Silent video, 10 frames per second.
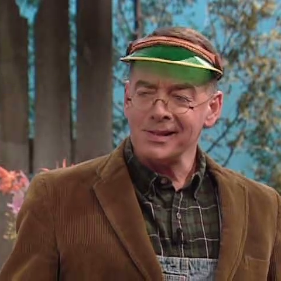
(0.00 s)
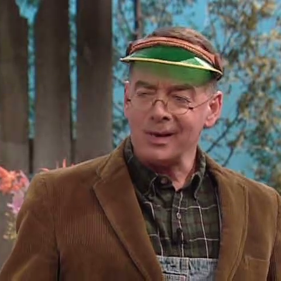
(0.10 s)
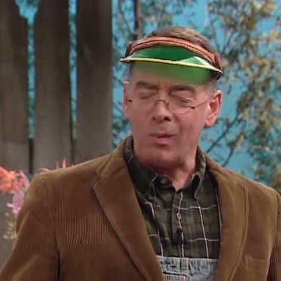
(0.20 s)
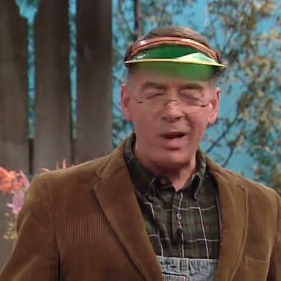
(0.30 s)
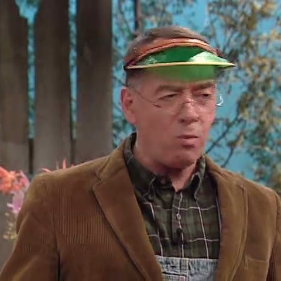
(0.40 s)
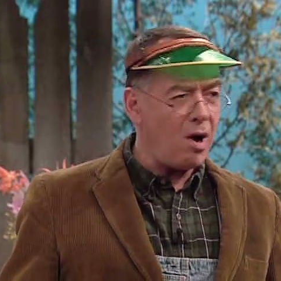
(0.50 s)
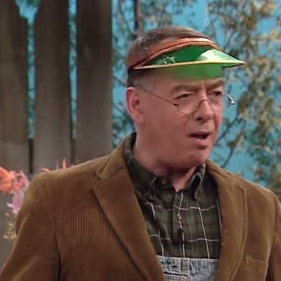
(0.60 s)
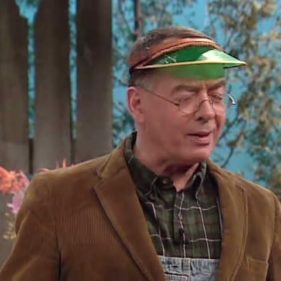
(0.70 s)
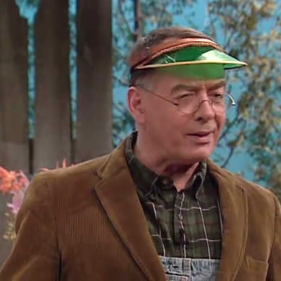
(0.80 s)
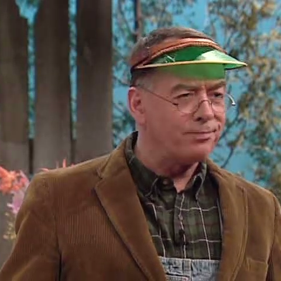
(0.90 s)
with
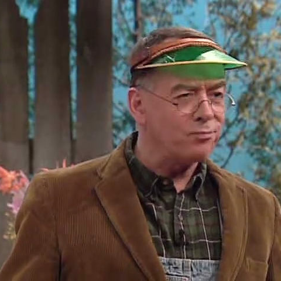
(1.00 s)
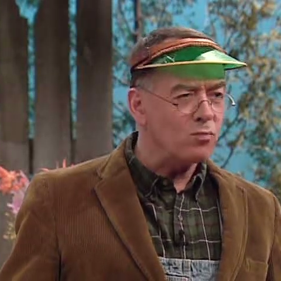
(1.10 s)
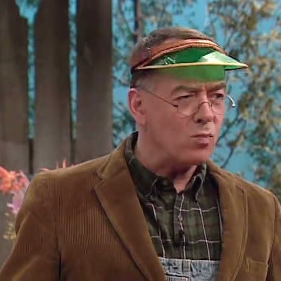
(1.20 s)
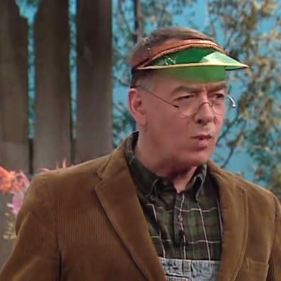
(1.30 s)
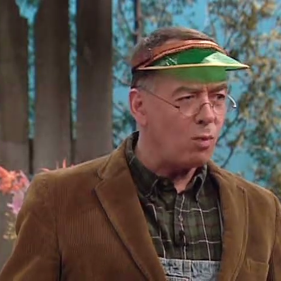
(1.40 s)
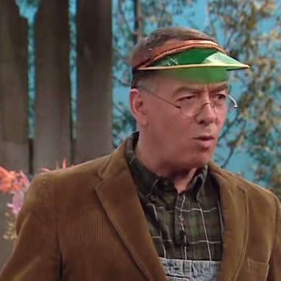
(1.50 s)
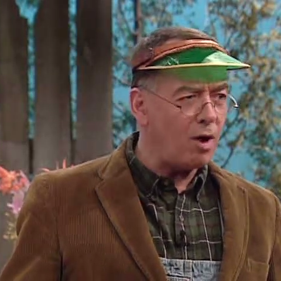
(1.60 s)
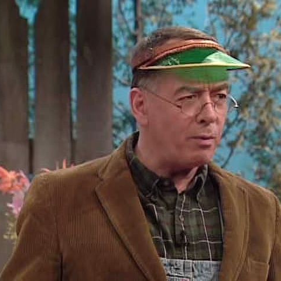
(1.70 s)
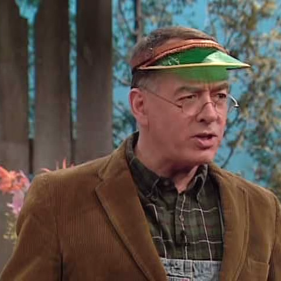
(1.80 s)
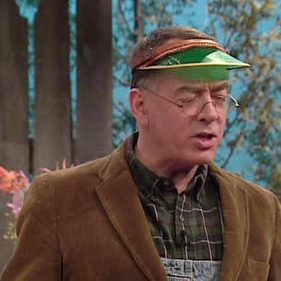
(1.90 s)
Walt.
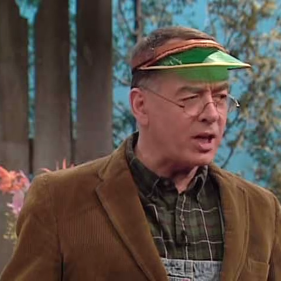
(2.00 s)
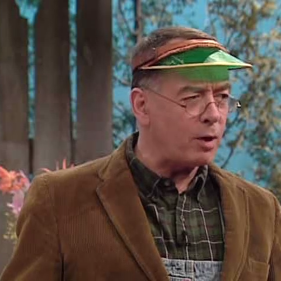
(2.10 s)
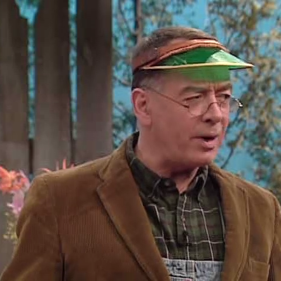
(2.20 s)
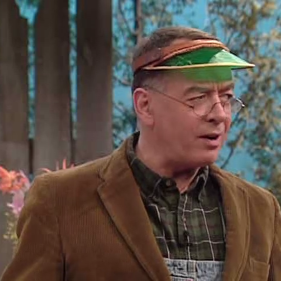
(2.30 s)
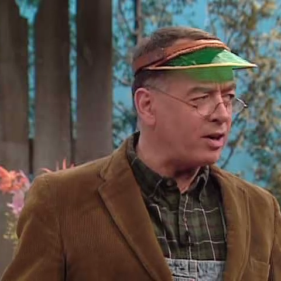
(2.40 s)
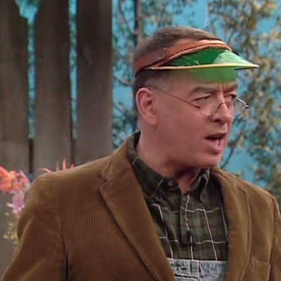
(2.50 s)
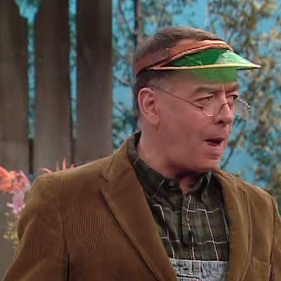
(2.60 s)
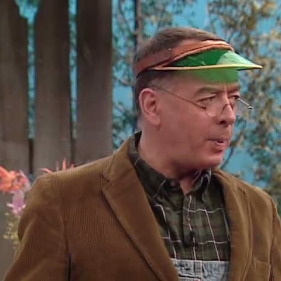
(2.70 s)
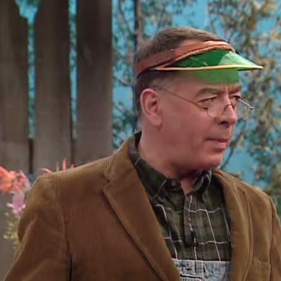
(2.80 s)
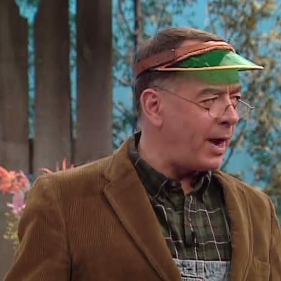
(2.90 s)
Walt reached a career
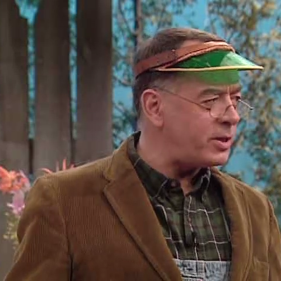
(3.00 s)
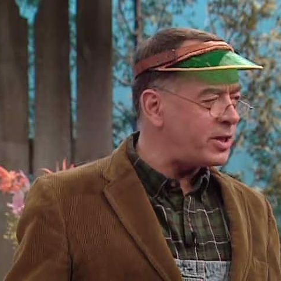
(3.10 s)
compromise.